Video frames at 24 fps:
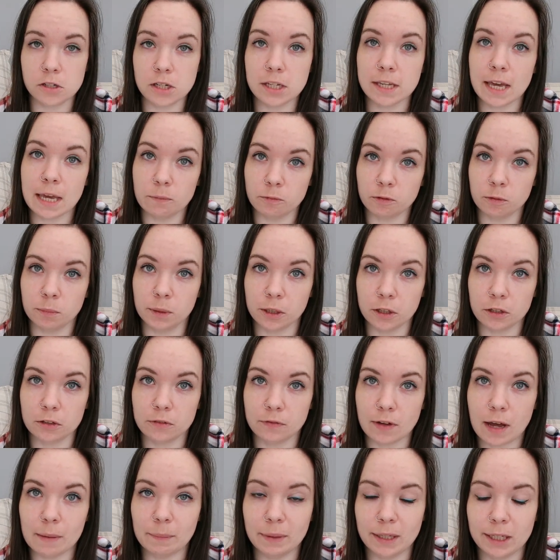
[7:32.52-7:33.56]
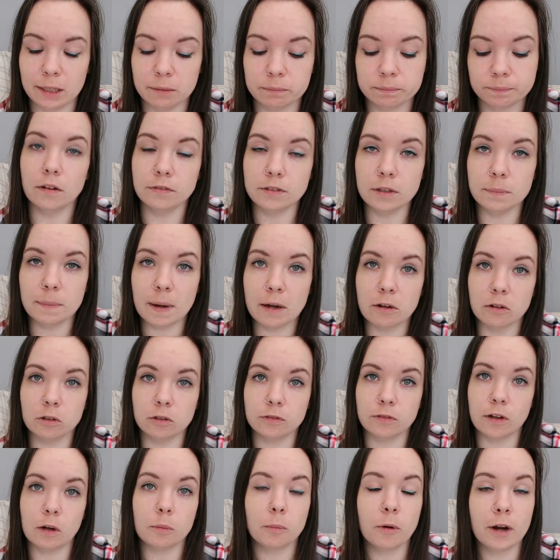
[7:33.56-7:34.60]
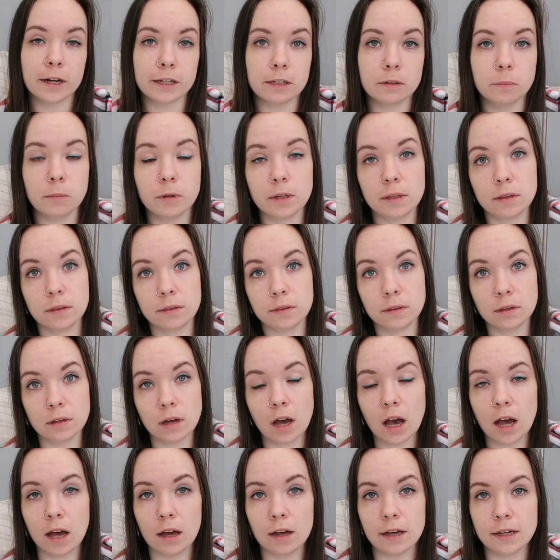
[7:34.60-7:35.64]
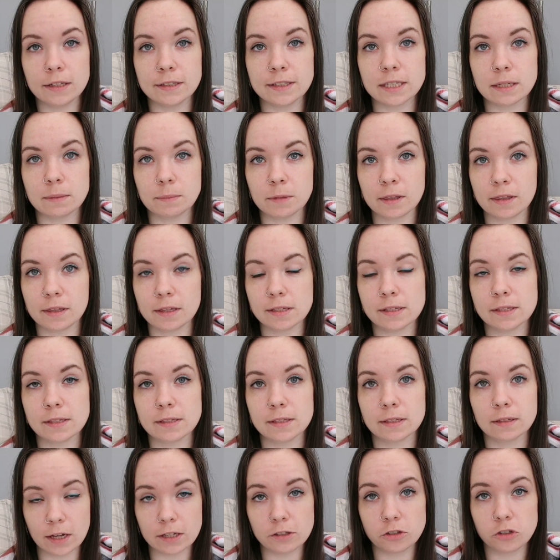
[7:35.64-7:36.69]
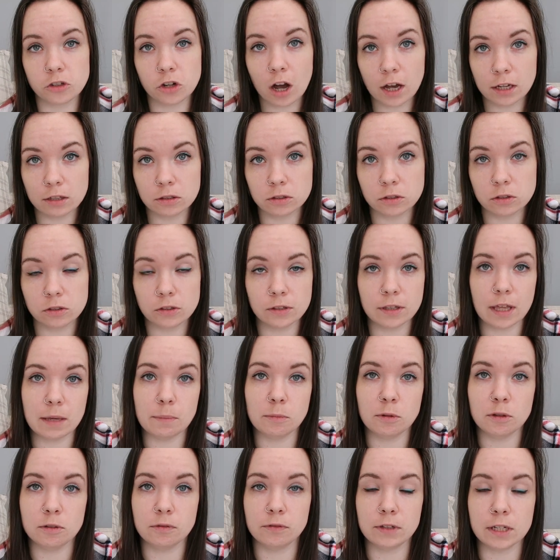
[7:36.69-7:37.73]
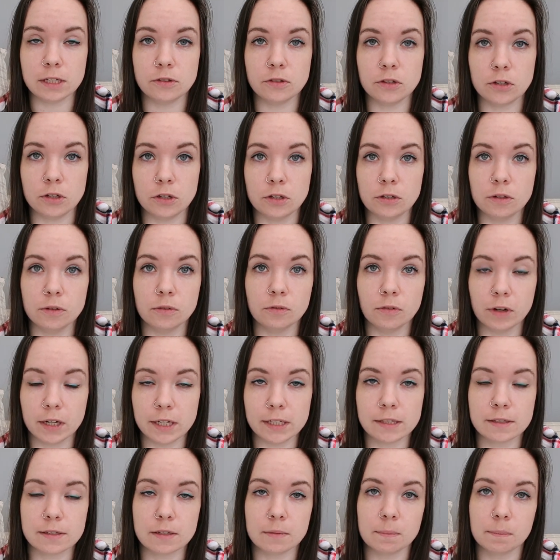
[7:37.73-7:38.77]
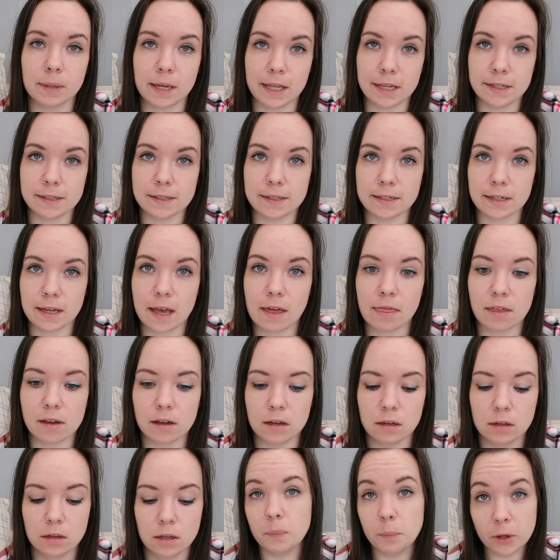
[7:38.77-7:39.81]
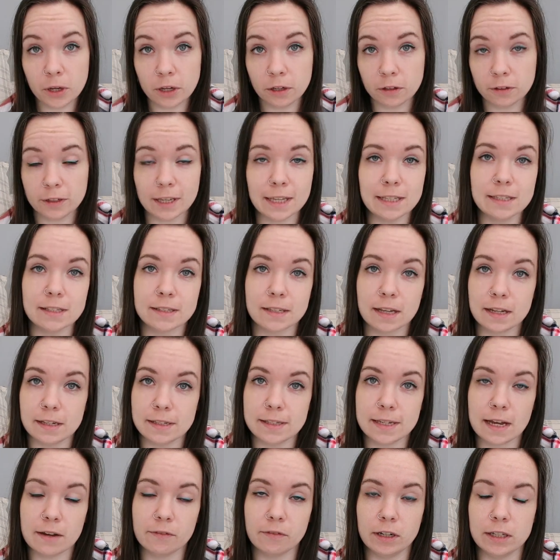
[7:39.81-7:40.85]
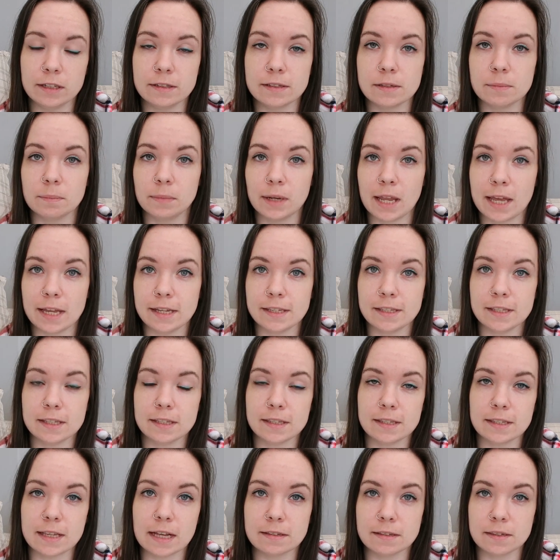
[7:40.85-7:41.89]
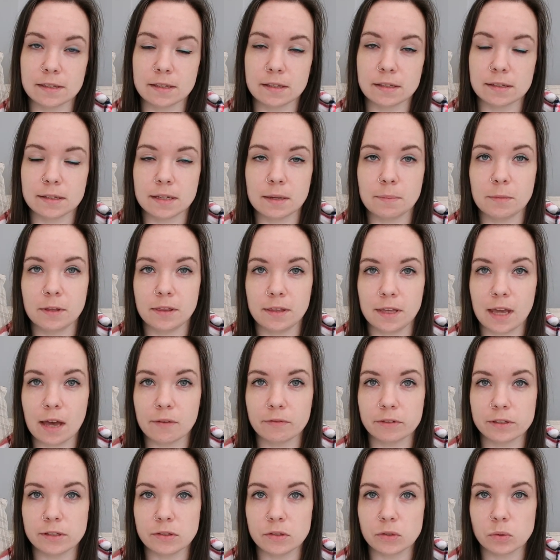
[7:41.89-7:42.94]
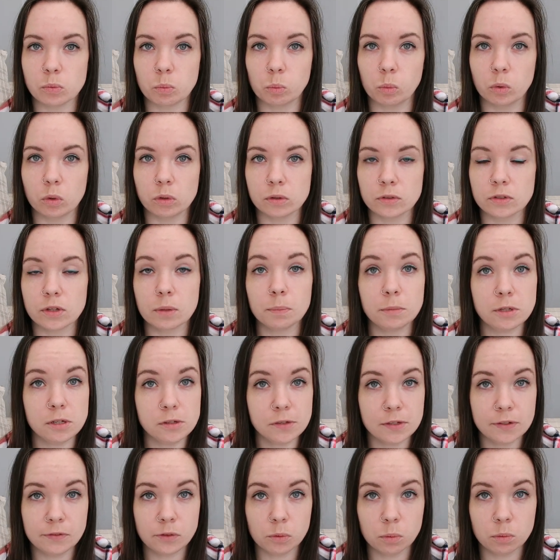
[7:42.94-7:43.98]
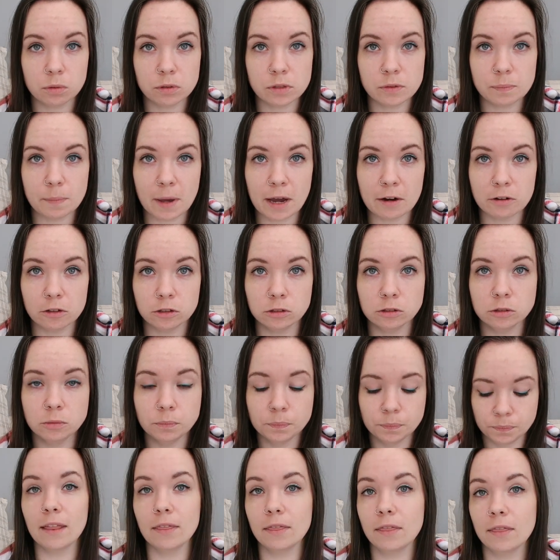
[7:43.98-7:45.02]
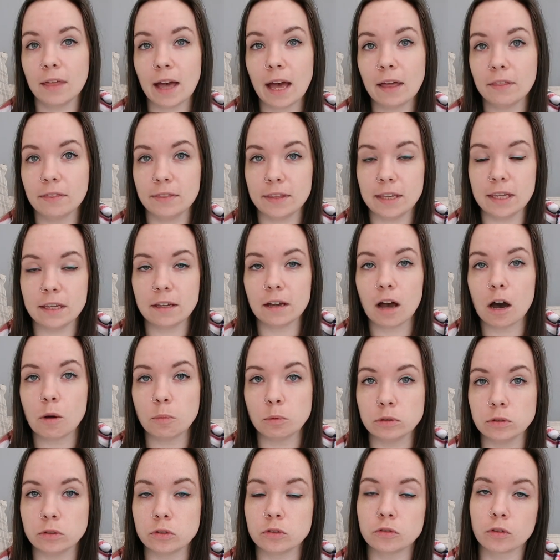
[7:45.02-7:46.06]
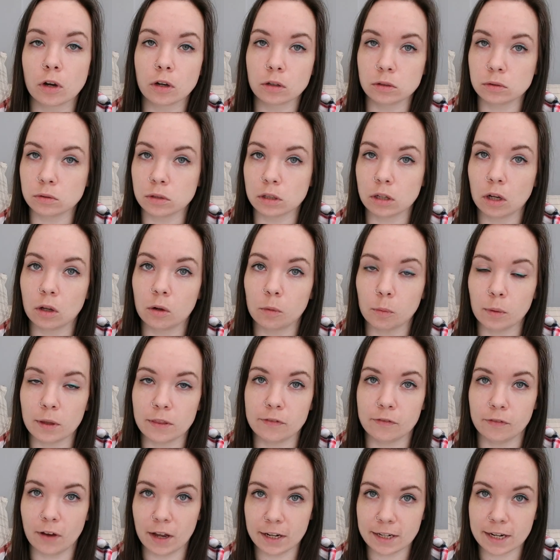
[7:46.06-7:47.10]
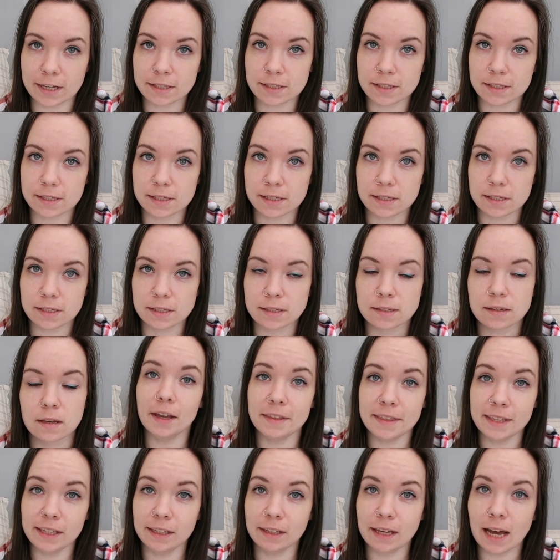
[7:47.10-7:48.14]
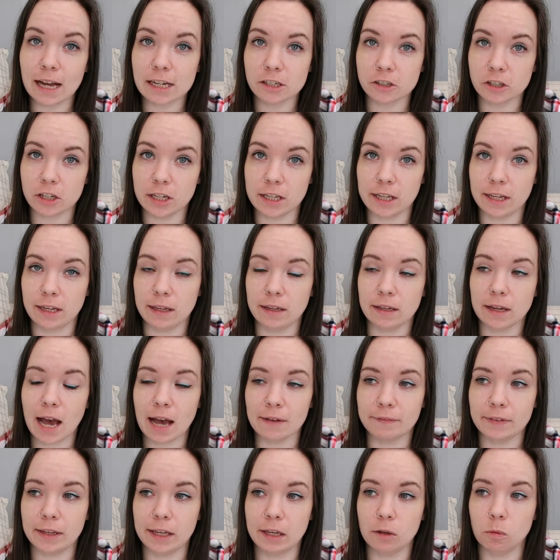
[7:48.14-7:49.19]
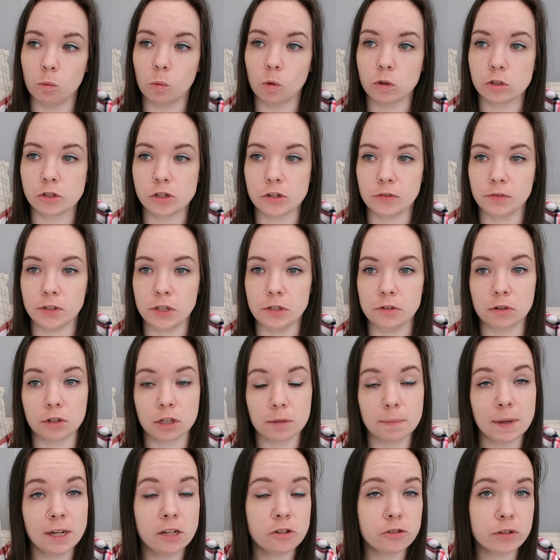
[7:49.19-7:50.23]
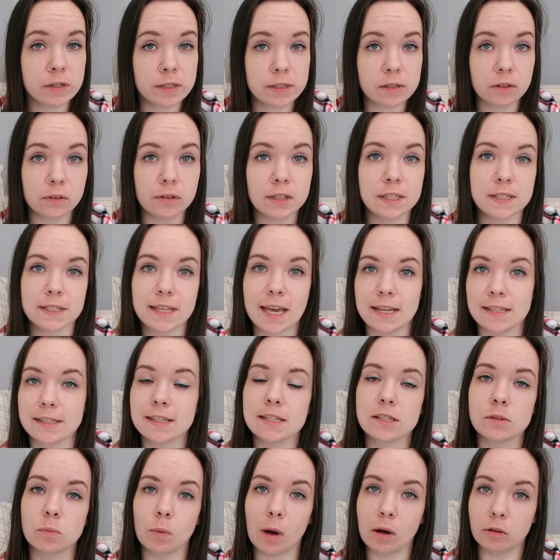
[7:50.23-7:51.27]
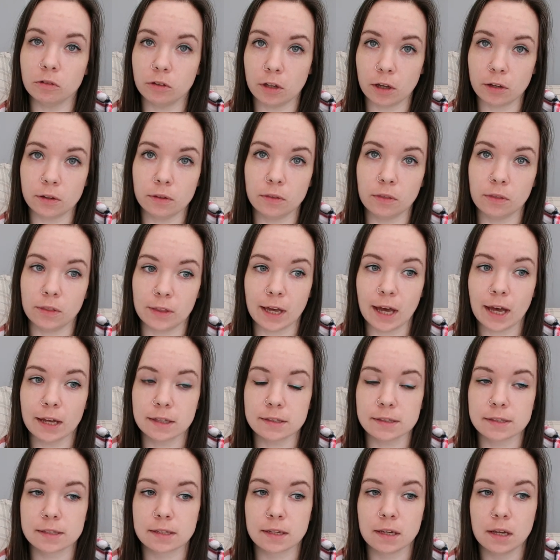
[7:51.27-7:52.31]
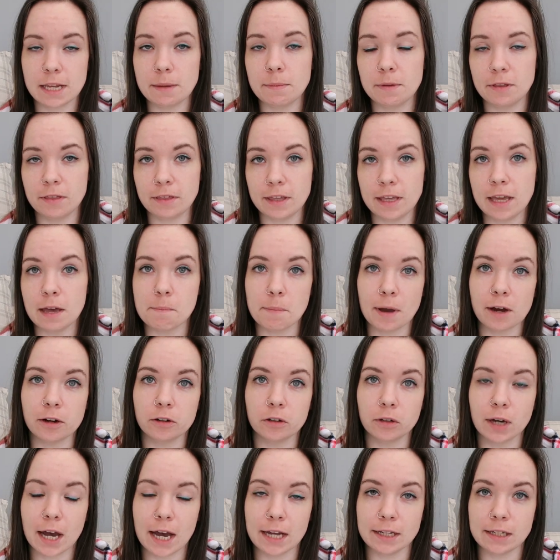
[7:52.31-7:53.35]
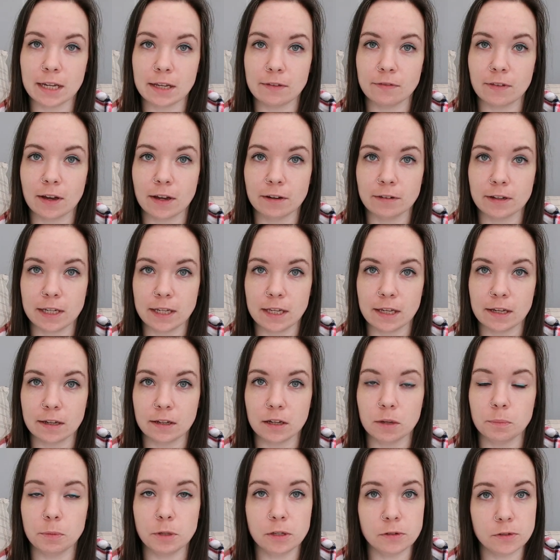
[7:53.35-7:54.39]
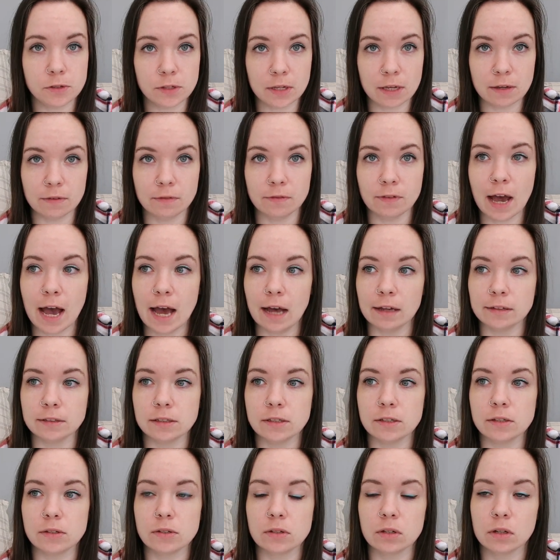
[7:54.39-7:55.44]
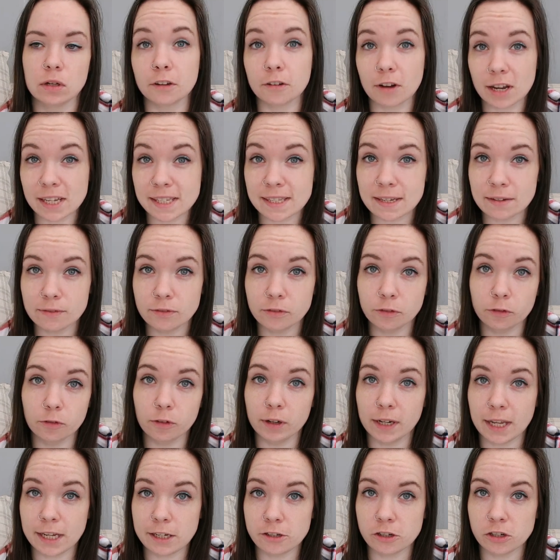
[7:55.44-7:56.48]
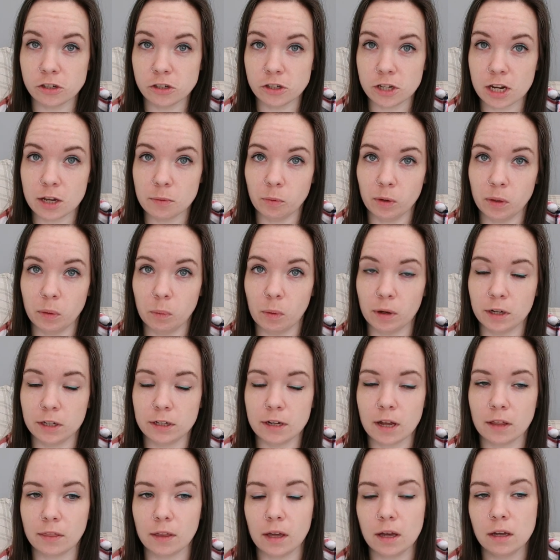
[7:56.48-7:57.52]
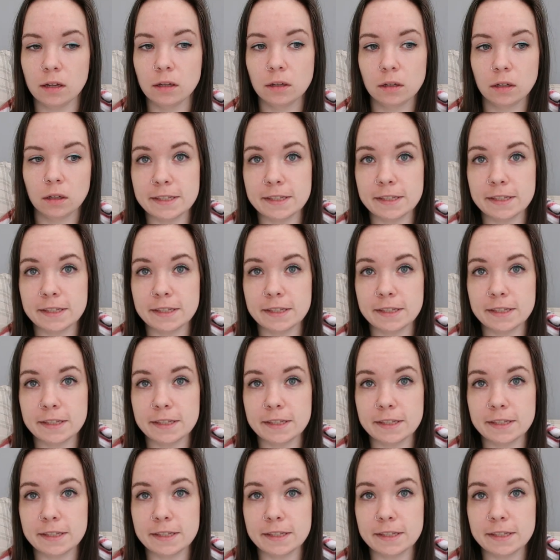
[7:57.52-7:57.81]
She came from a good family. After Beryl fell pregnant with her and Timothy's first child, they moved into Rillington Place together. The book Inside to Rillington Place says that Timothy Evans was abusive towards Beryl and that the couple struggled a lot with finances. I think actually, having watched a few documentaries on this case, it's well known that Timothy and Beryl had a very abusive and aggressive relationship with one another.